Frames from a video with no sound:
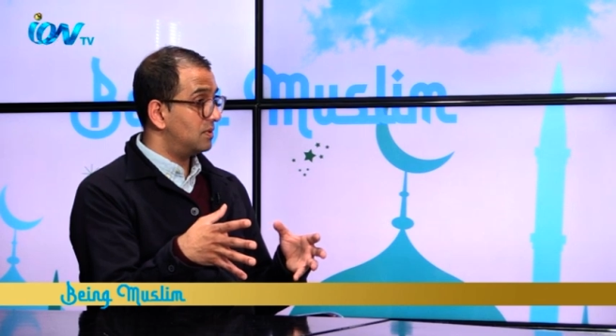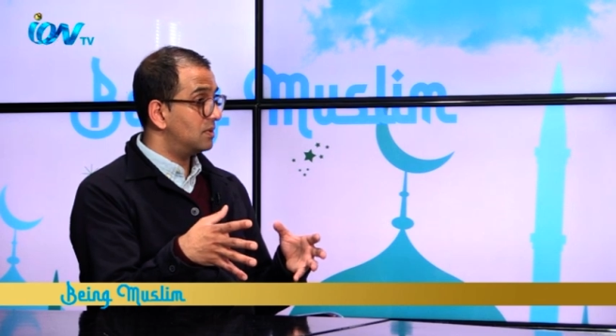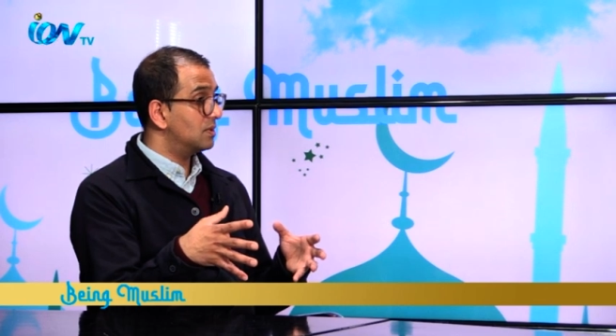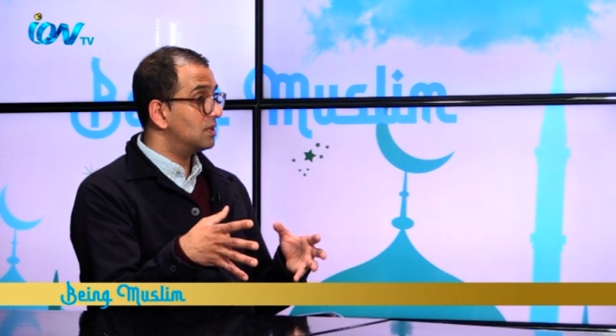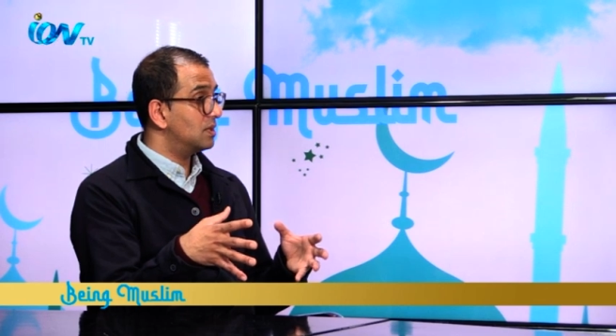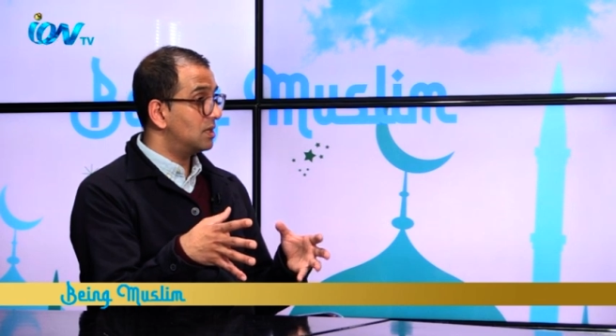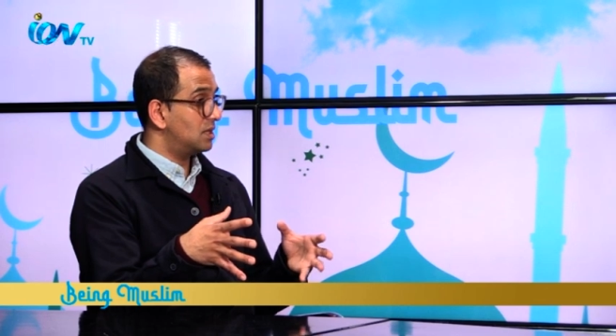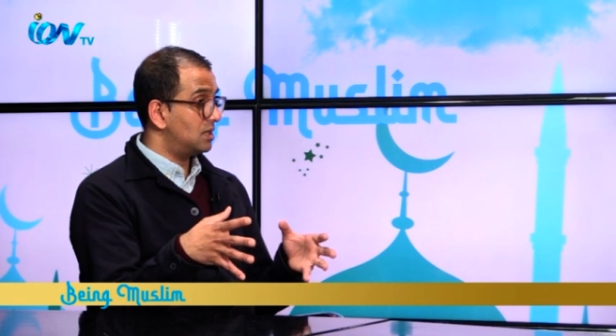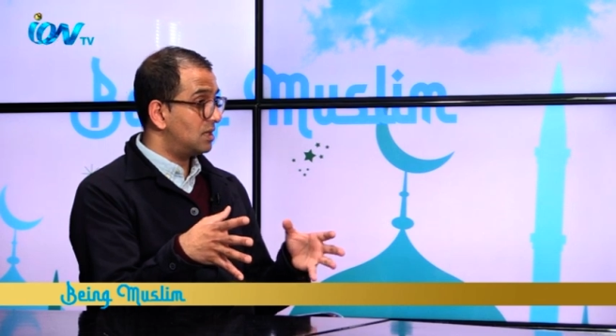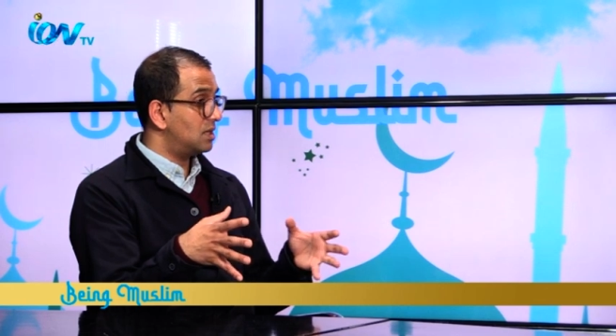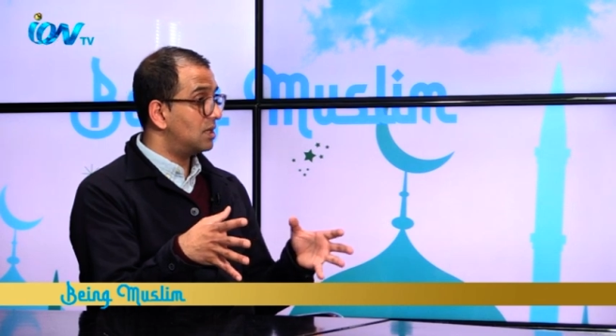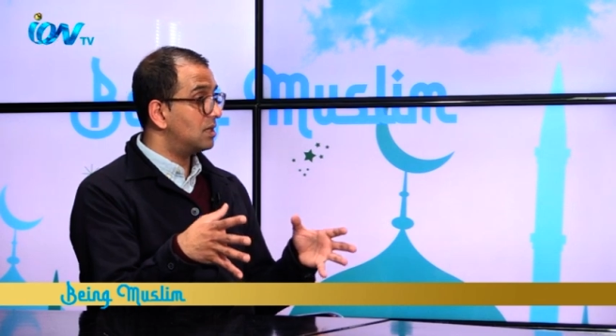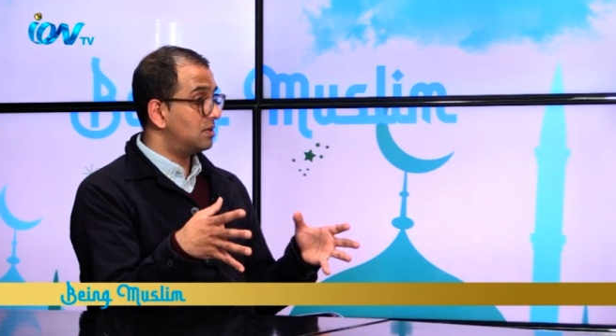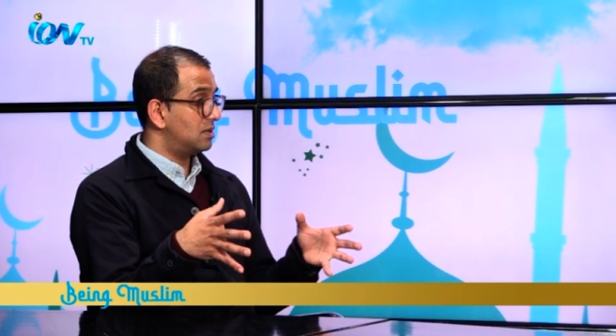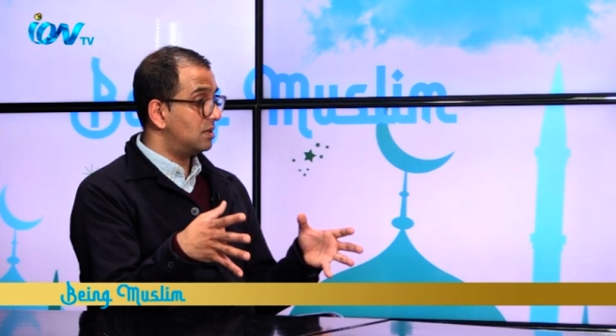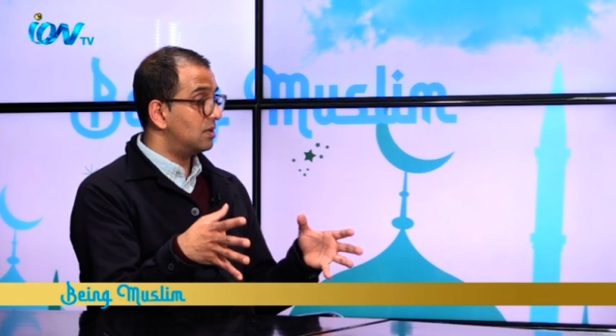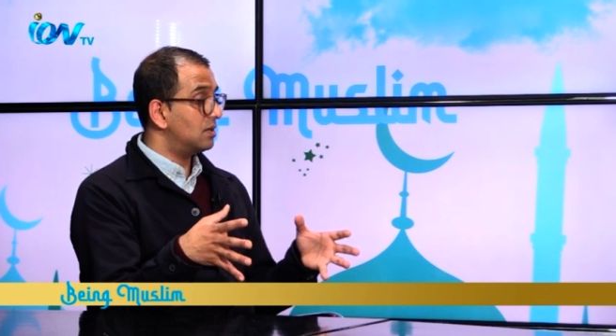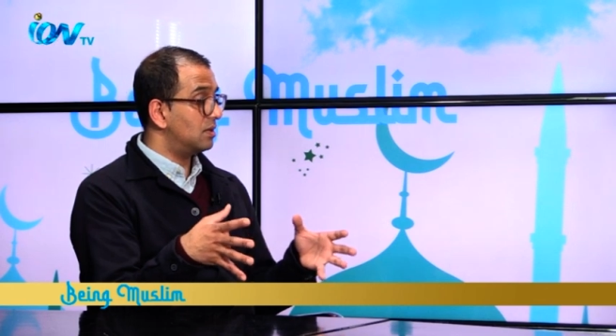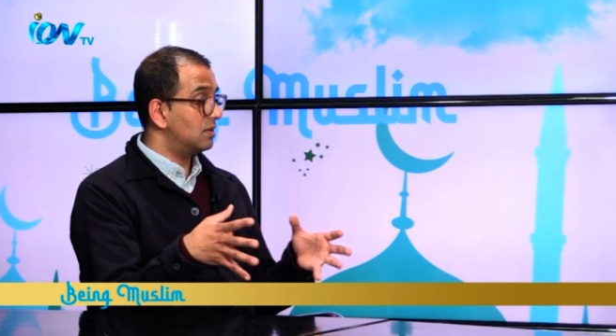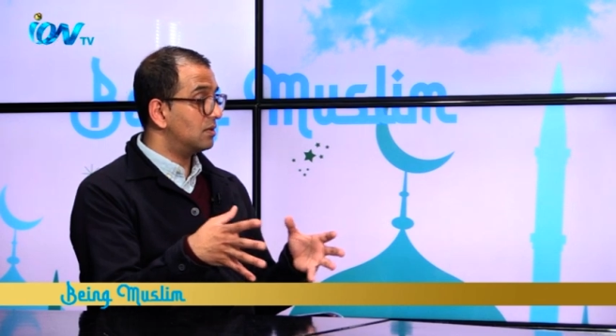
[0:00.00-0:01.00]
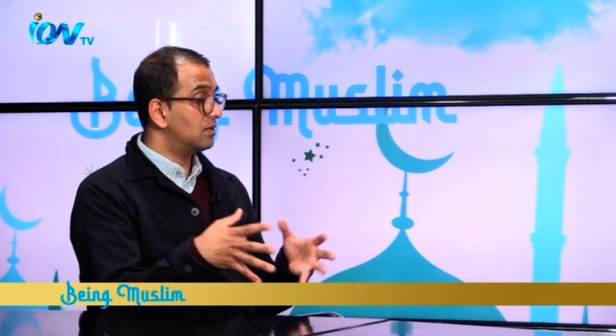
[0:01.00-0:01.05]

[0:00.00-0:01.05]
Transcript: other local villages